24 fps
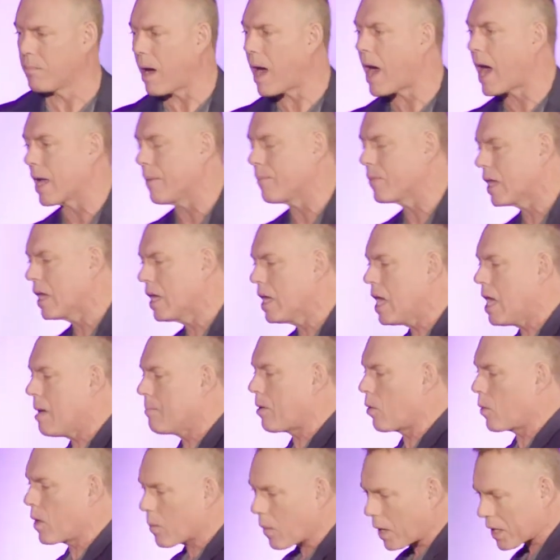you to buy.
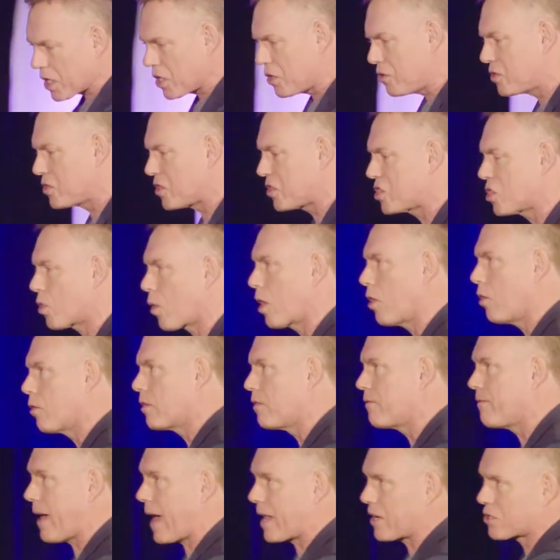But we want to use this to our
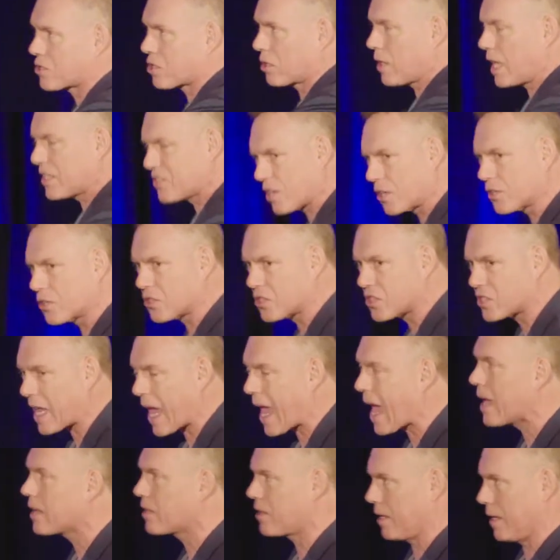own advantage, so let's
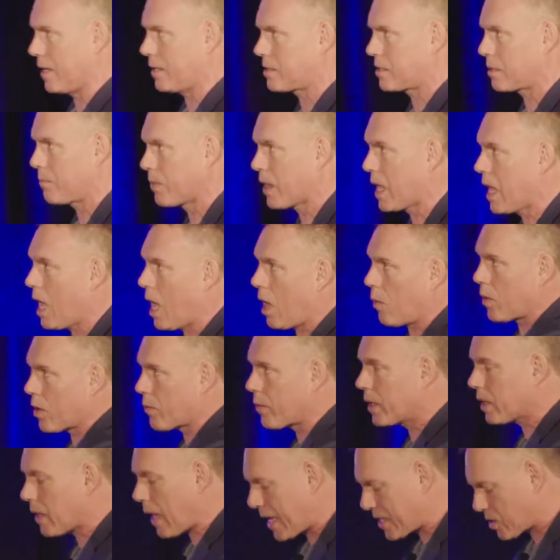understand this. We
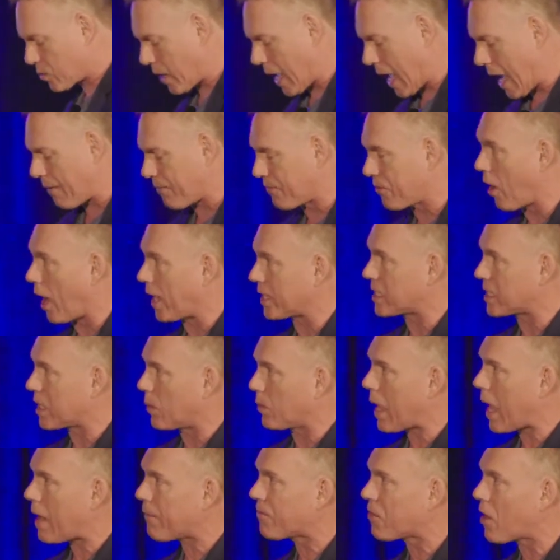realize we have thoughts. Now,
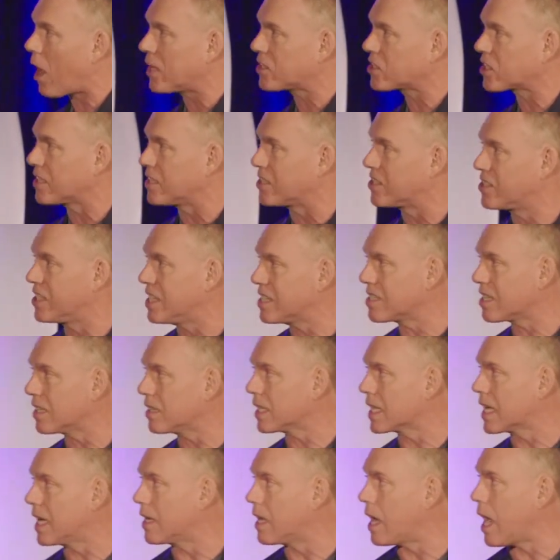we have thoughts
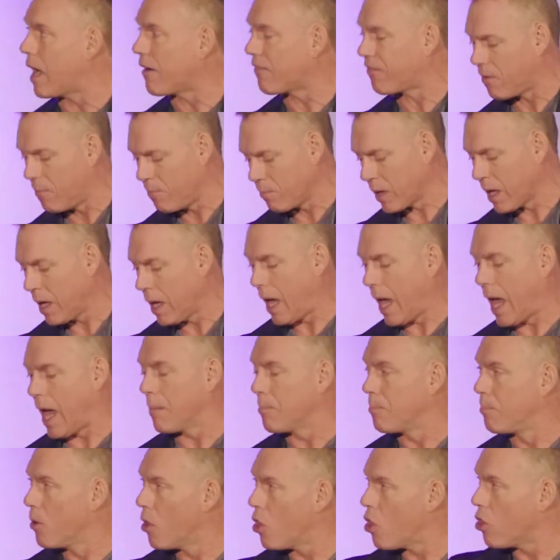consistently enough,
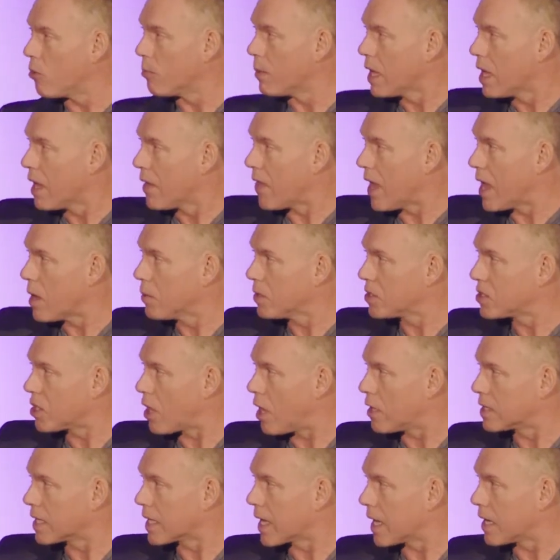and boom, they will
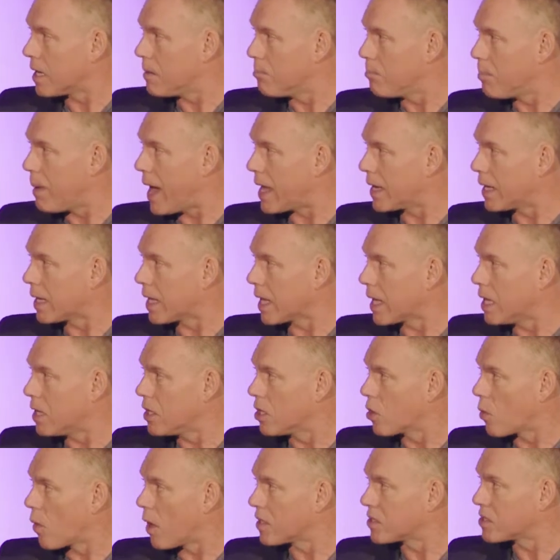start to get embedded
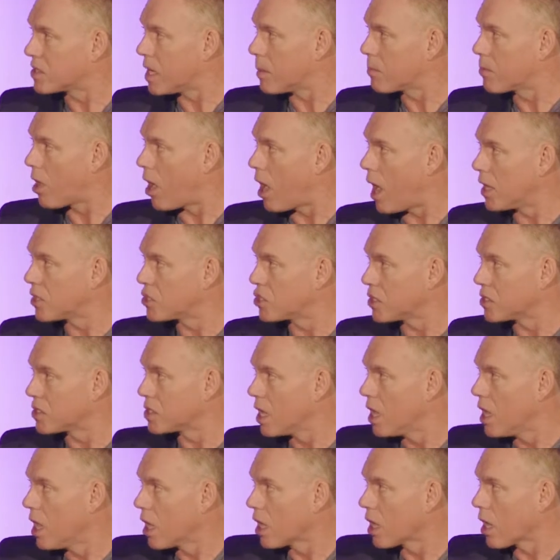into our subconscious,
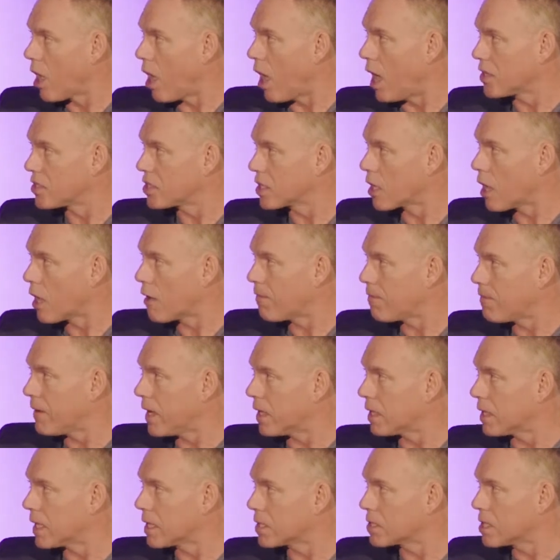causing our
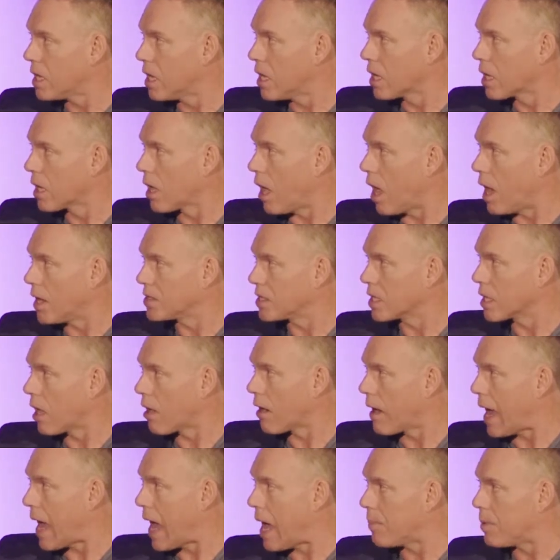feelings, causing
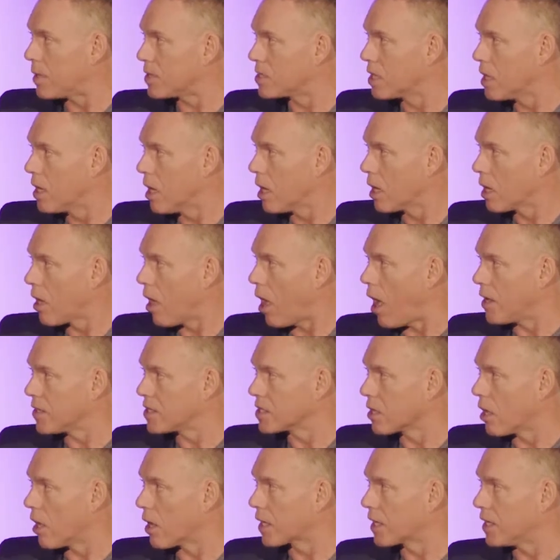our habits,
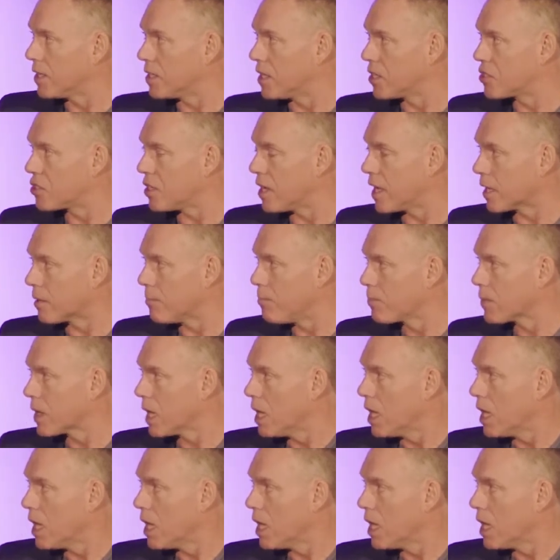causing our conditioning.